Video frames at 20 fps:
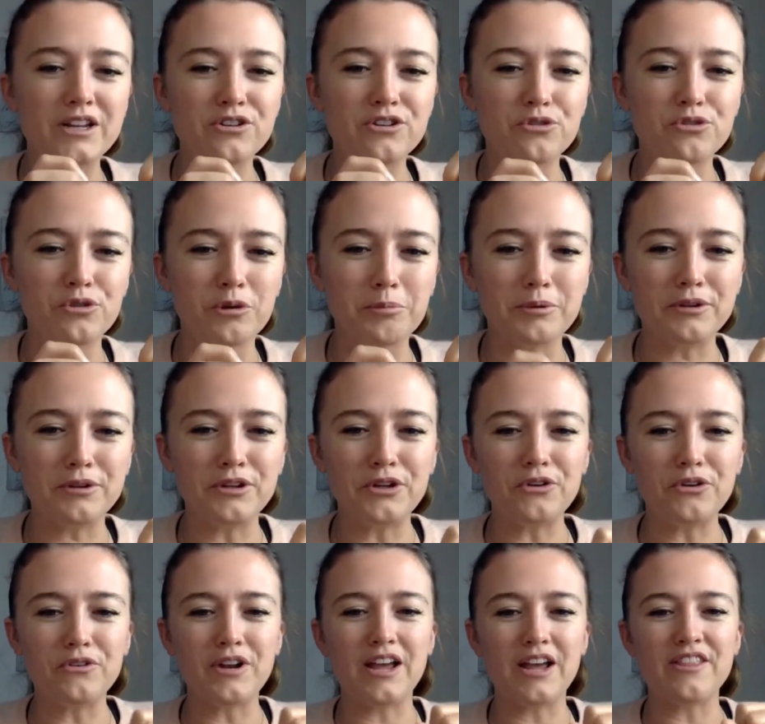into a
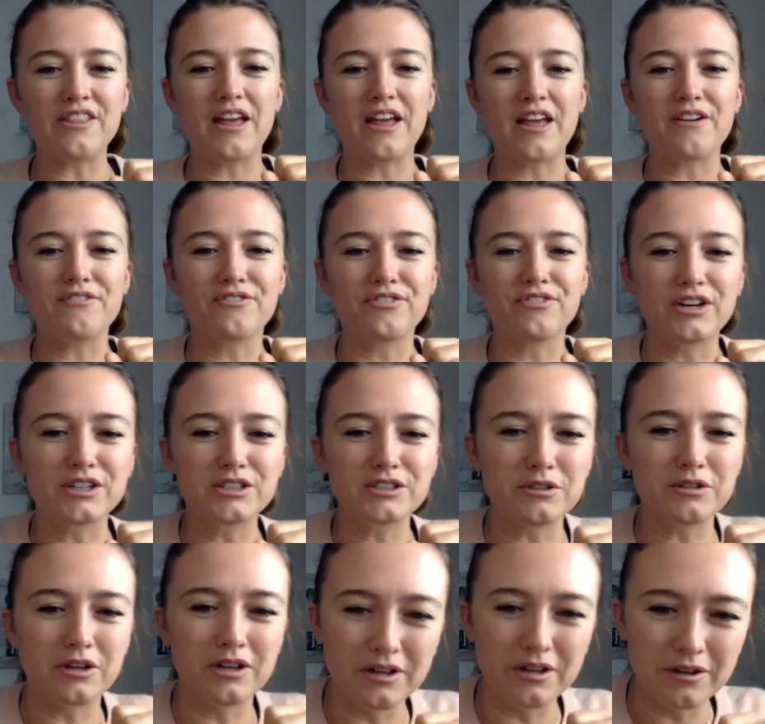balloon and that
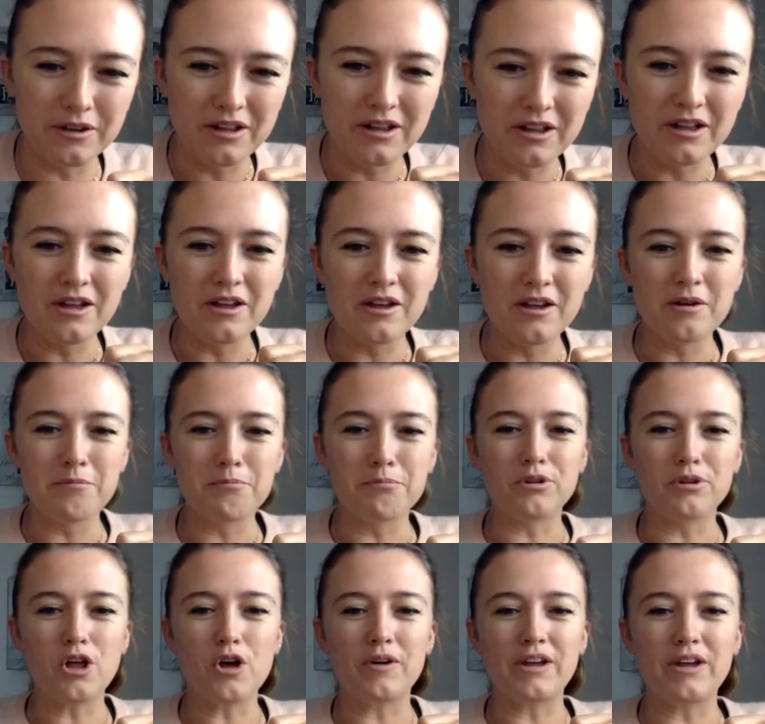first
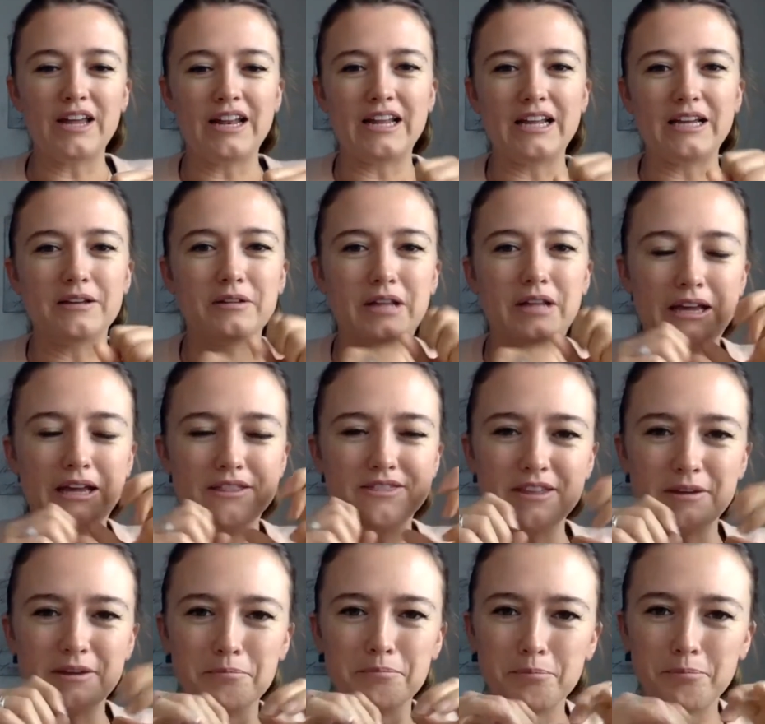blow it and it like
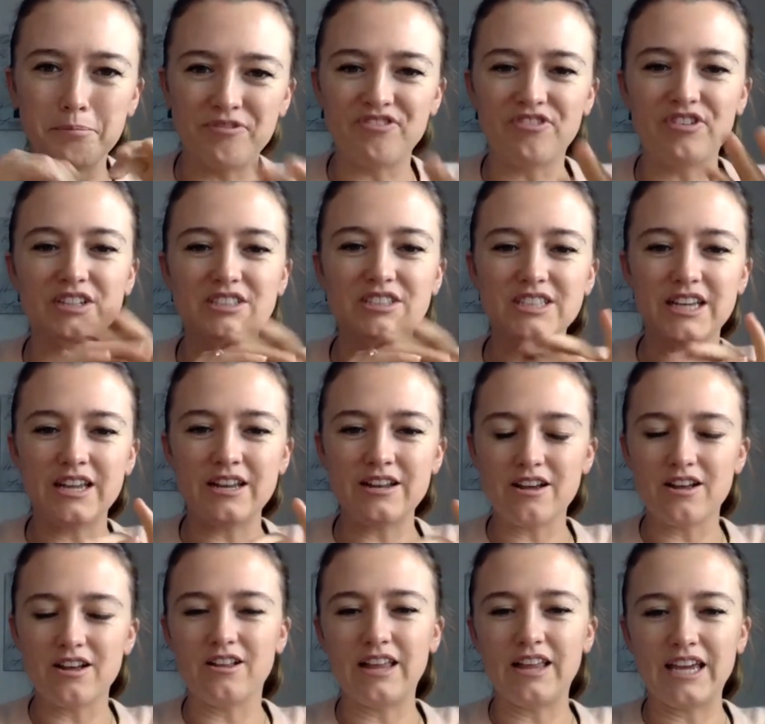the first
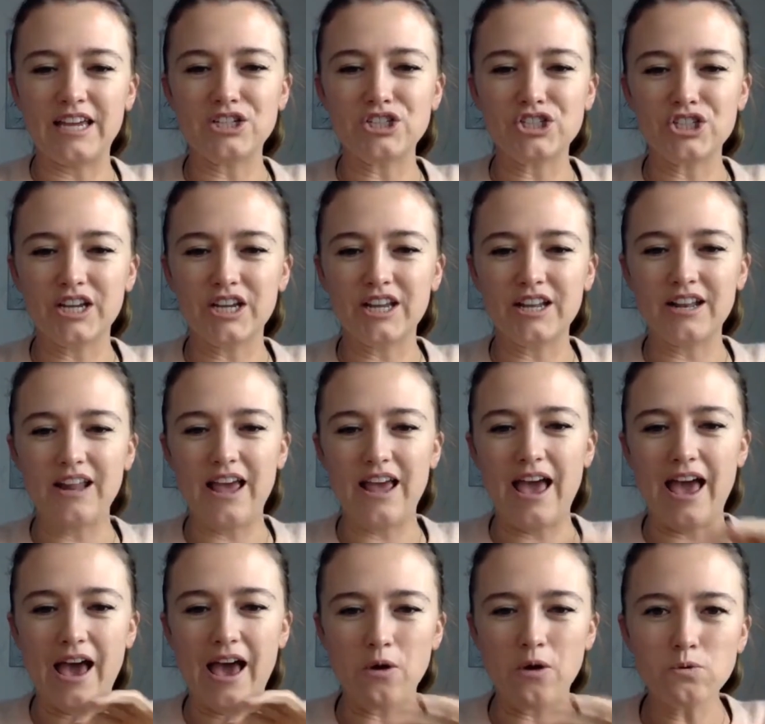inhalation
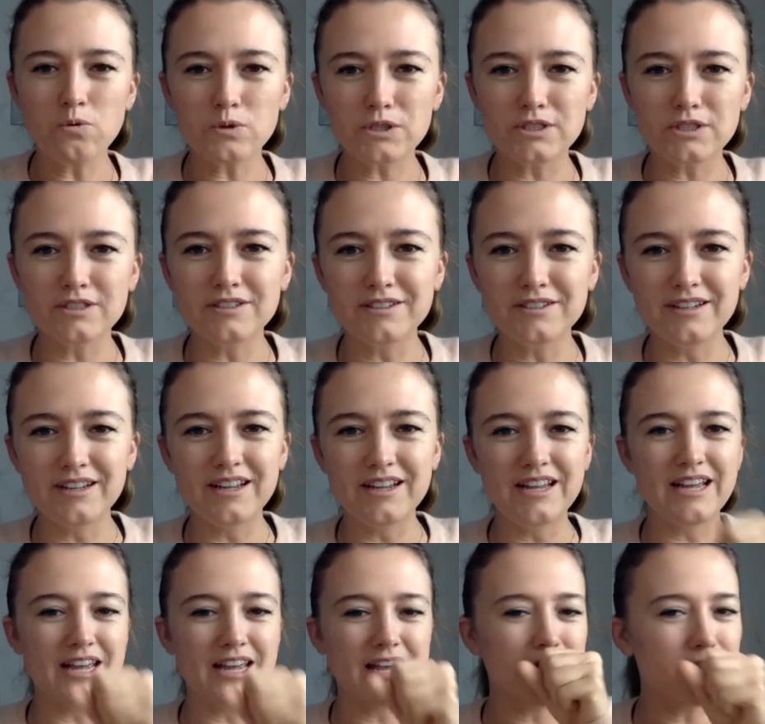out
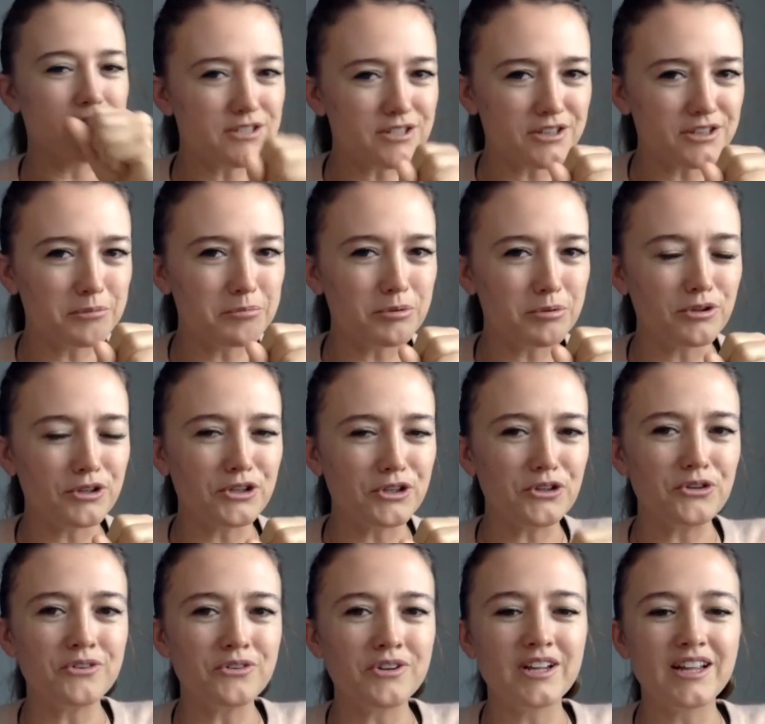into the
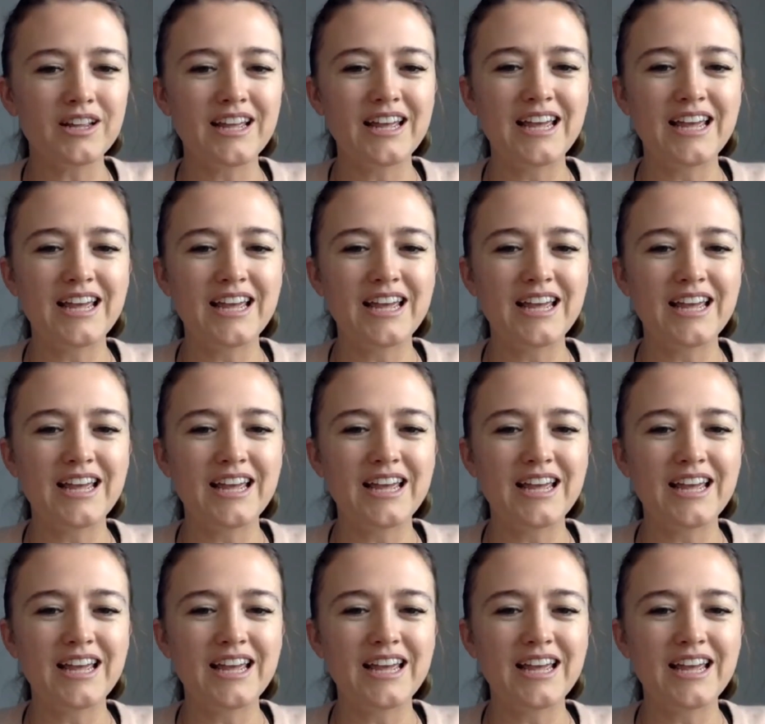balloon,